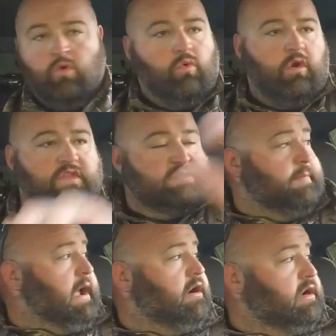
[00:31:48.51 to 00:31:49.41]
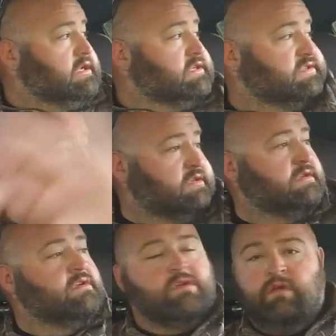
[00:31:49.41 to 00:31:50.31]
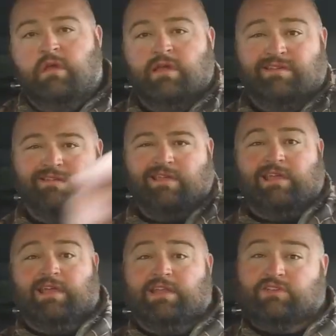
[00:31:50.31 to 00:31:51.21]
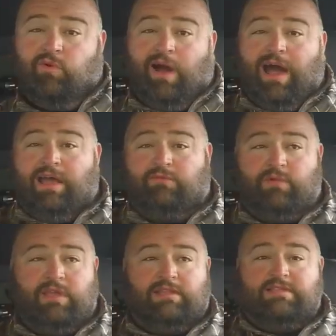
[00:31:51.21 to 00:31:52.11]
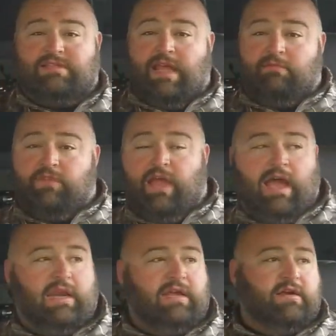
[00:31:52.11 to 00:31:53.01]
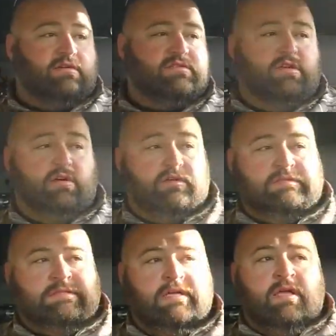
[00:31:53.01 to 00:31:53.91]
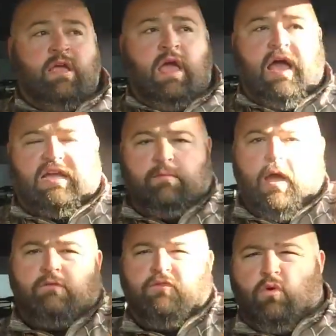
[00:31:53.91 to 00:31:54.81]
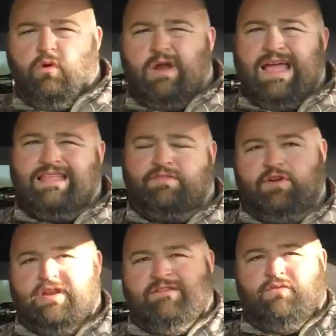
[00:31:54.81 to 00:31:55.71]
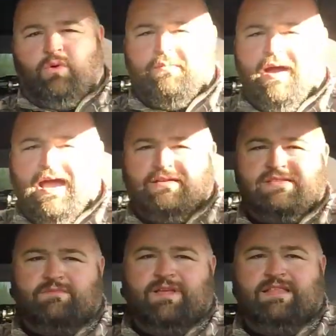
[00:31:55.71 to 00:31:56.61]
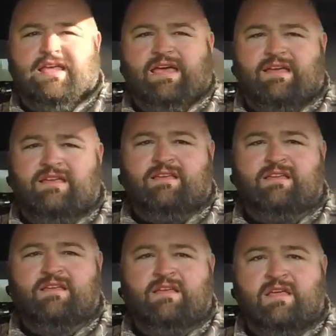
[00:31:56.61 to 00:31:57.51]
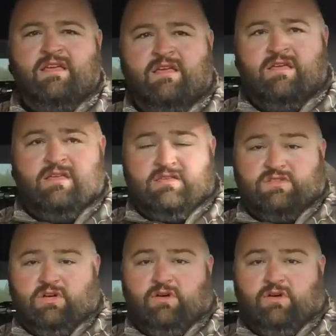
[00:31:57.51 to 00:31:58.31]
where this bear is. He can get his quad and we can get this damn thing out of here. So I got about 30, 40 miles, something like that. So